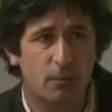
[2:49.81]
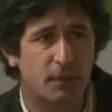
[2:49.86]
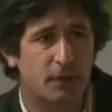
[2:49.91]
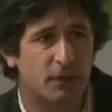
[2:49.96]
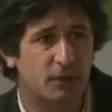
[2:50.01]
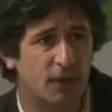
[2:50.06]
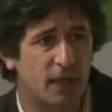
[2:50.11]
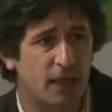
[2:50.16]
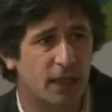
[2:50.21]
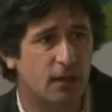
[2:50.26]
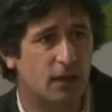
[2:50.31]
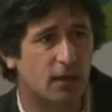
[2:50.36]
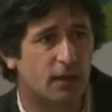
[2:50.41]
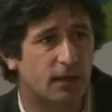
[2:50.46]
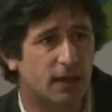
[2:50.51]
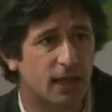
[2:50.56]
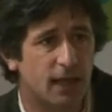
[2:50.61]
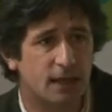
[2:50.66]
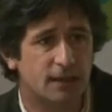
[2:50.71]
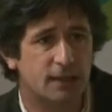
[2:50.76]
Petrini
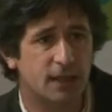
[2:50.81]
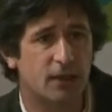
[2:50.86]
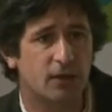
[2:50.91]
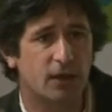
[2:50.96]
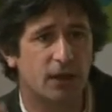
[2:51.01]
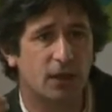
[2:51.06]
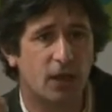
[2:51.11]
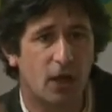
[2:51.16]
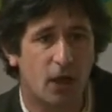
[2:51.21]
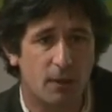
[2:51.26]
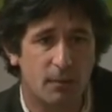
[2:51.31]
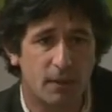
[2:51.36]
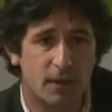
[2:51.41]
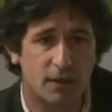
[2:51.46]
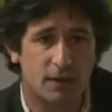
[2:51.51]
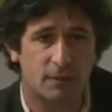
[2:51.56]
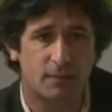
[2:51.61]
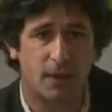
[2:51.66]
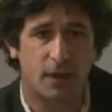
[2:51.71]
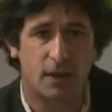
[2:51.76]
got kicked out of the
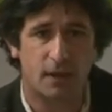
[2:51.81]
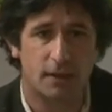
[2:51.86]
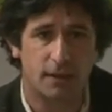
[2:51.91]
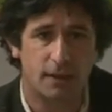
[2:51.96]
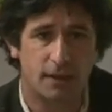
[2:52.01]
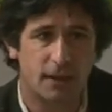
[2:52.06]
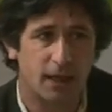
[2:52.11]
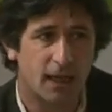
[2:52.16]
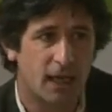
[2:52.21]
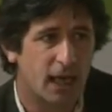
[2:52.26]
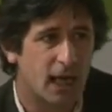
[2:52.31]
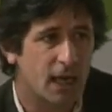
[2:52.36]
Communist Party